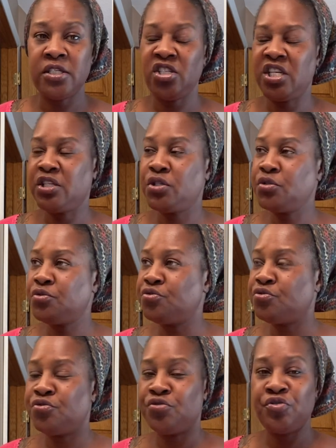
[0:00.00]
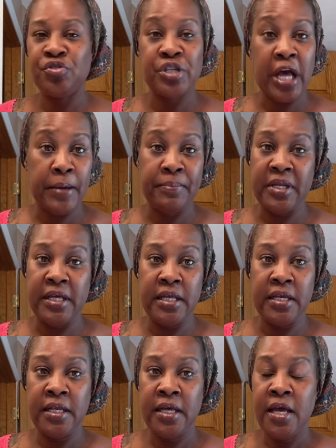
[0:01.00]
just stopped it.
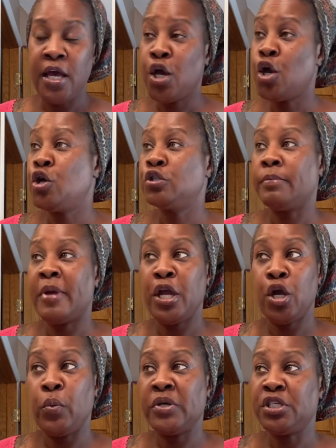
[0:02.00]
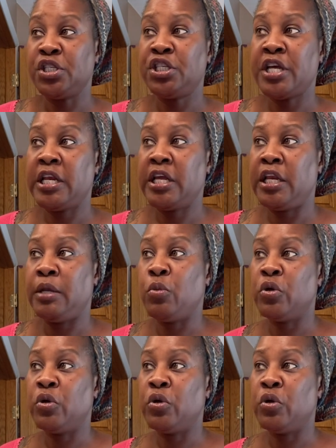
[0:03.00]
So my hair wasn't shedding anymore.